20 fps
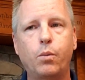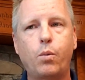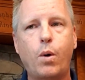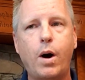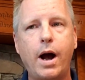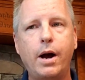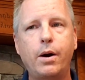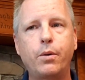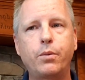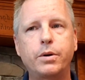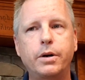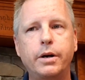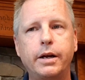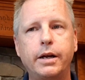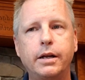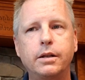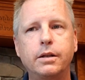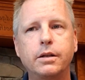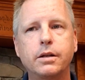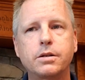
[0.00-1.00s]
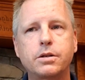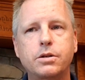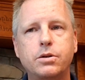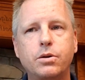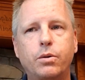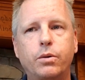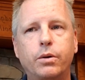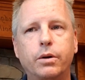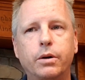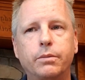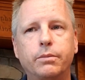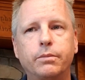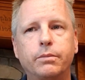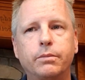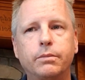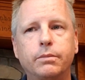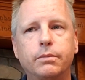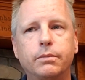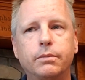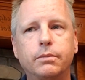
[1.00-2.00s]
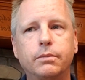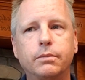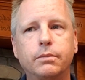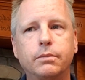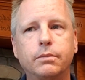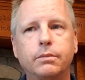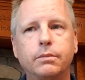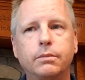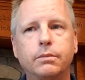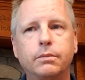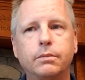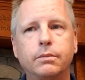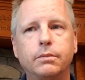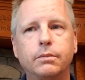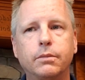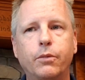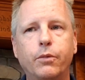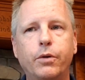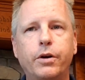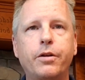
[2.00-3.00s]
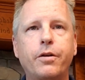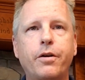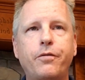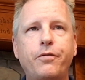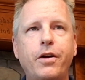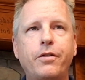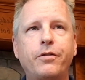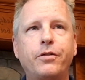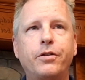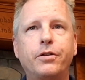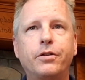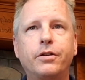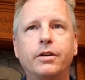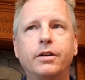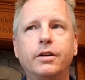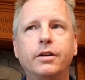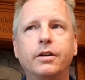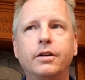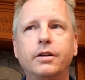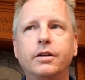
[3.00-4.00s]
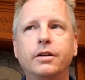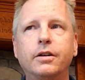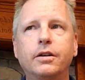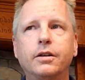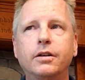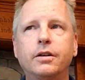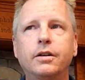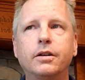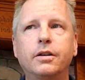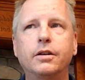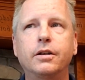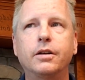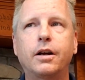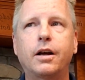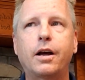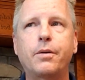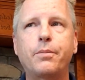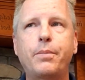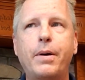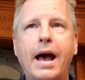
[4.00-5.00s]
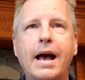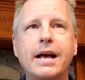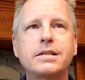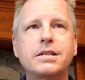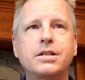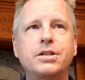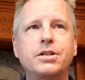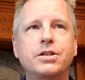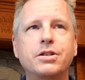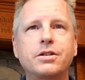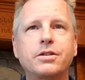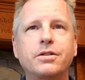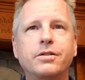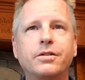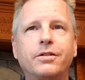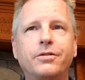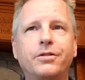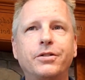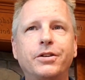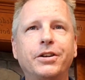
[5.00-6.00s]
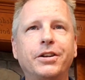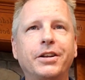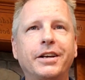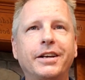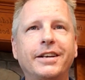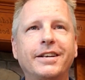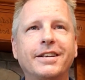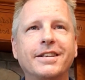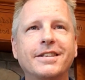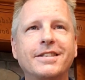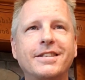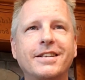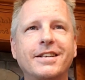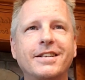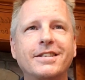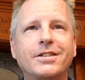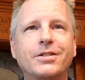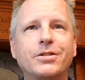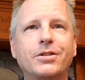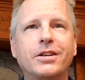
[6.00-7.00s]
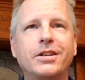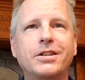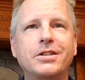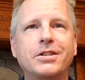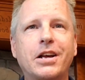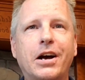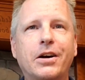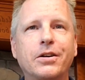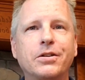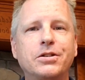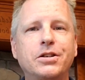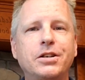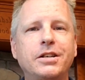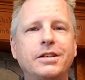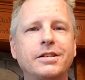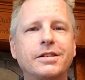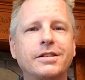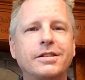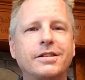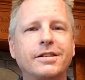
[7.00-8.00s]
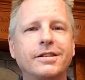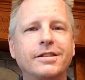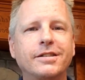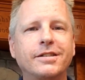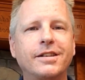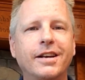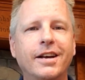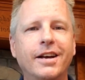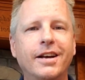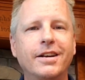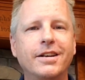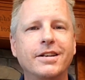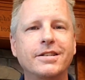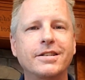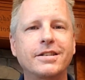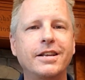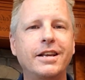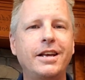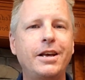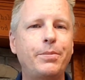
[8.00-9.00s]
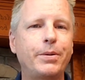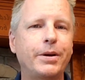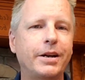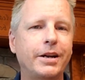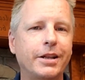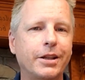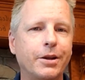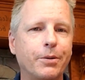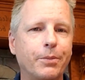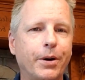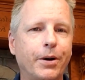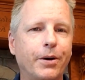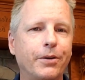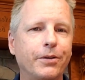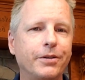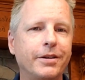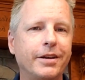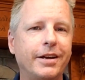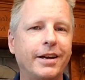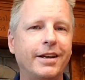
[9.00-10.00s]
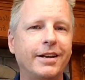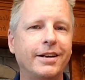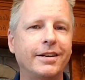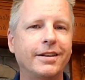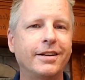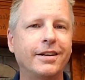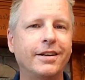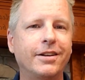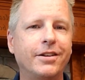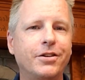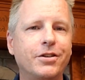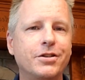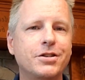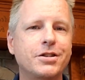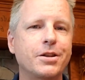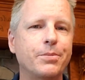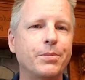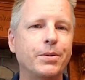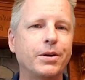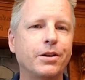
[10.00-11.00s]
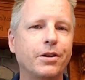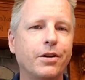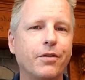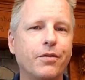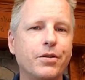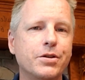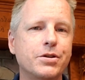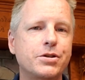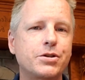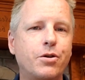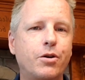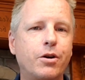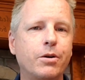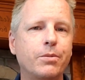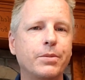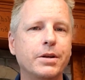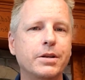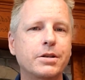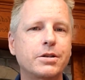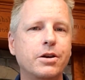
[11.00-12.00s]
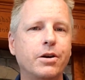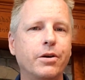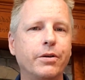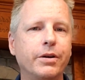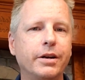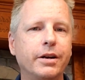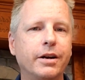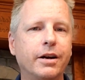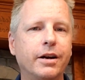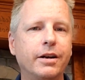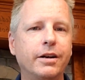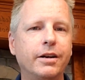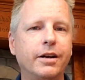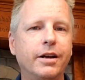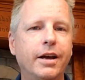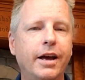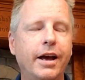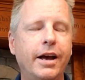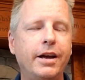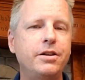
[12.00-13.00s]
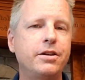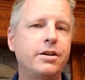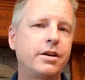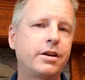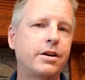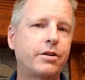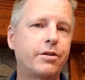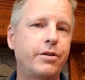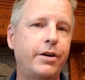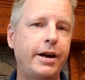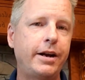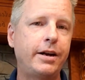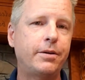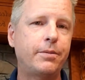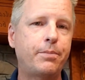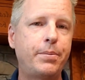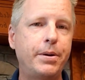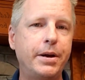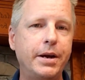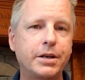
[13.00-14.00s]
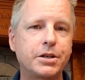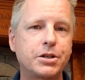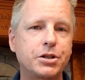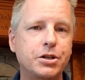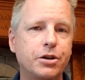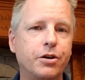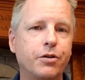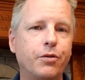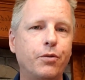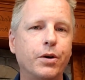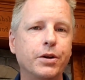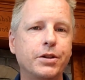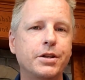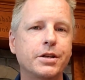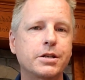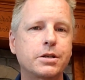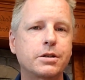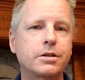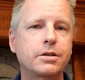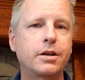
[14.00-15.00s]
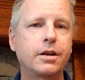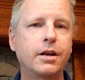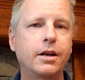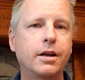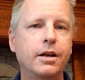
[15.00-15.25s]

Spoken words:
While we're in the storm, one of my favorite passages really is how Jesus is sleeping in the boat, and there's the middle of the storm that's going on, and you get a great picture of what this